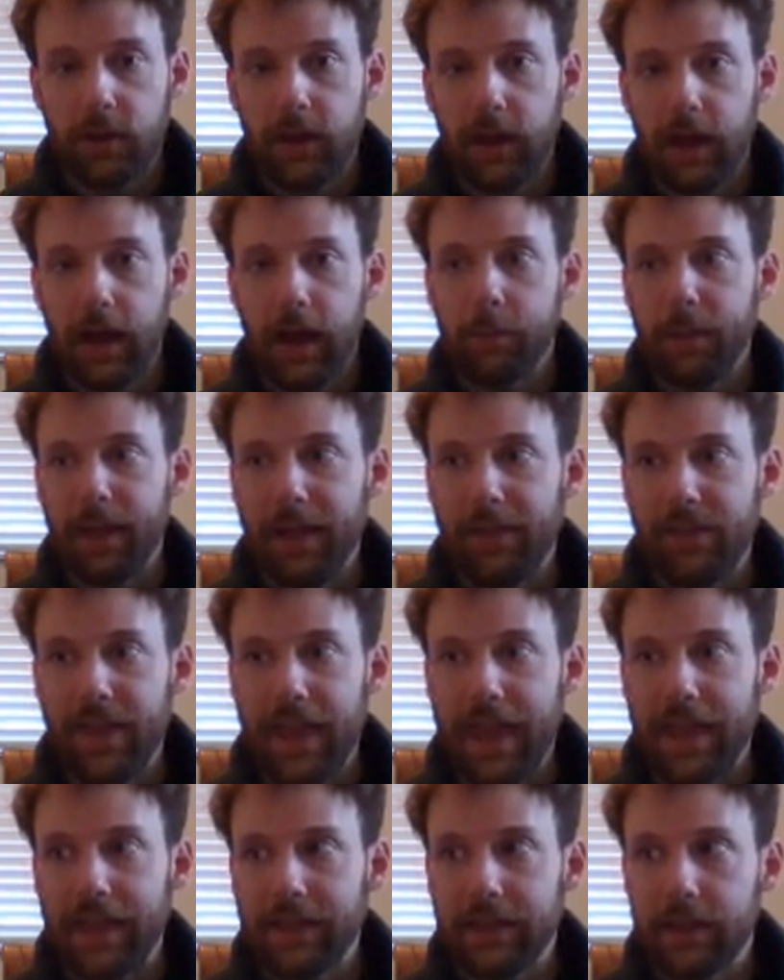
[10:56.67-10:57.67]
And
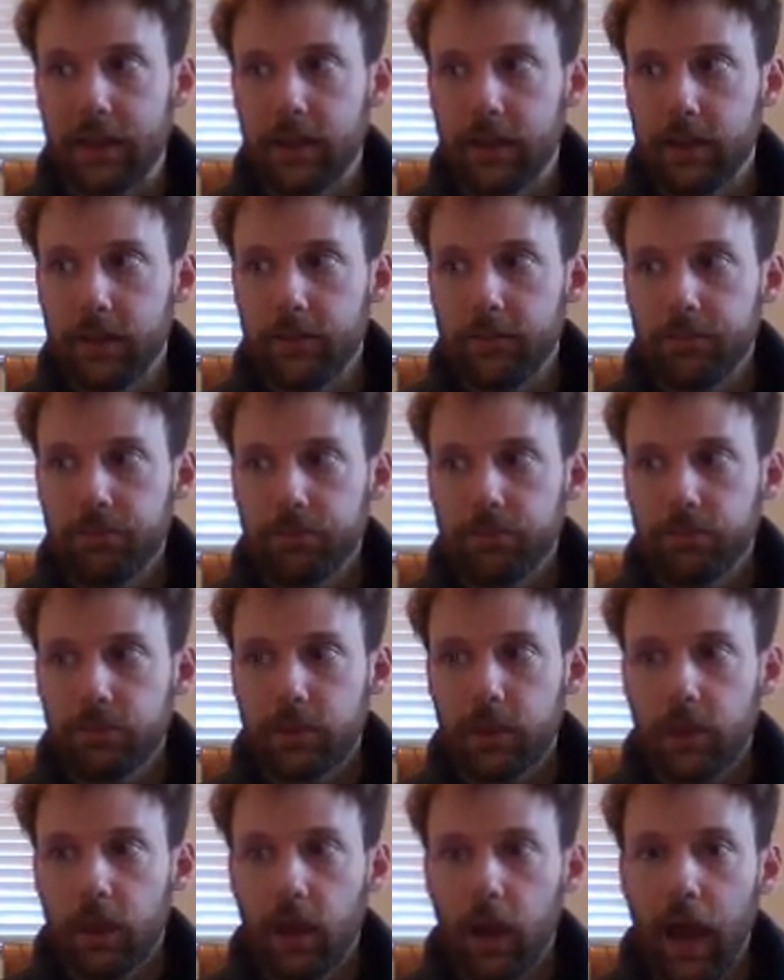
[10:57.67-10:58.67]
then
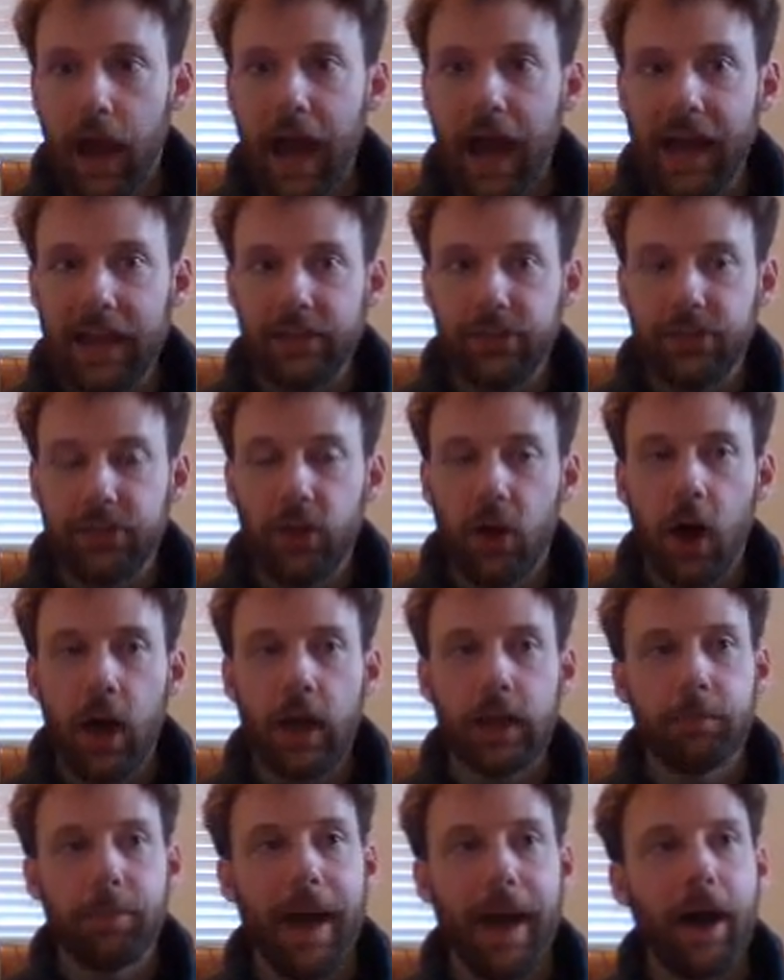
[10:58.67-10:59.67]
I thought
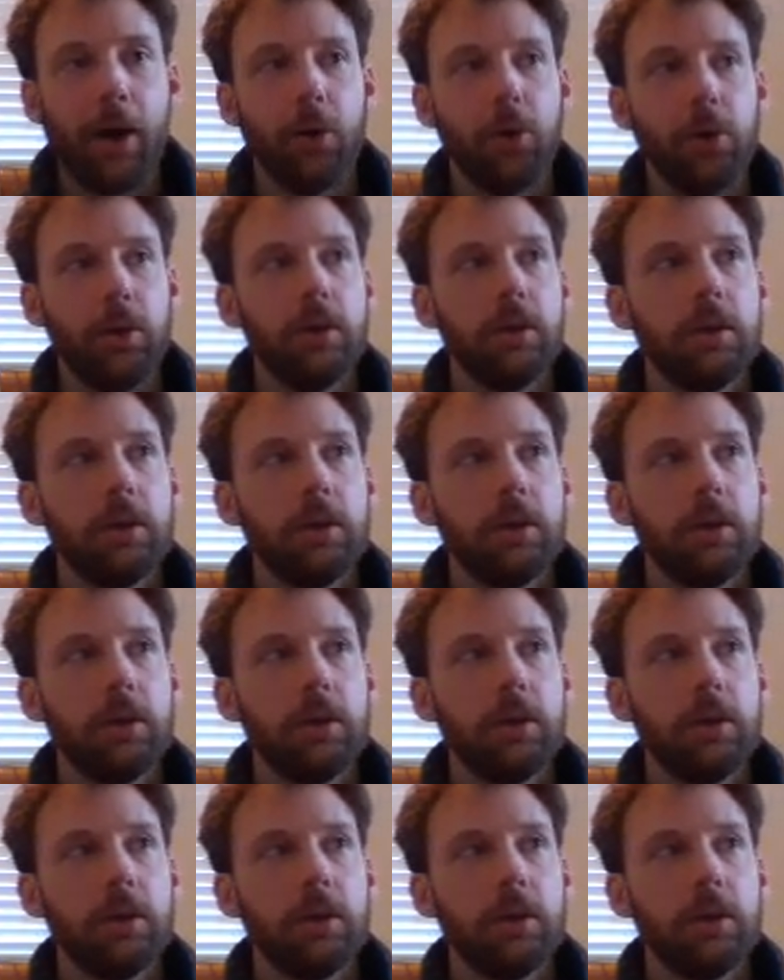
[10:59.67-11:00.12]
about,